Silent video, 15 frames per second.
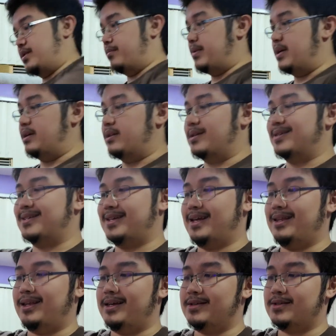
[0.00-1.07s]
to be the
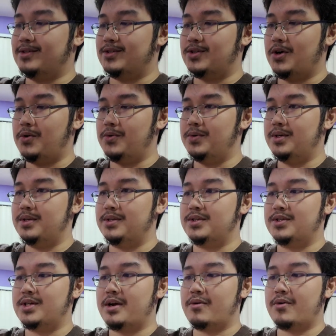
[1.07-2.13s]
Zenless Zone
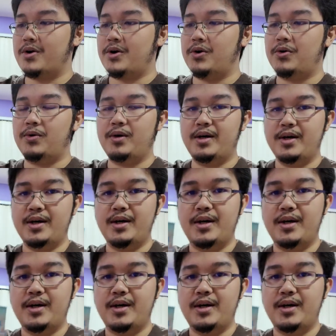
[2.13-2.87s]
Zero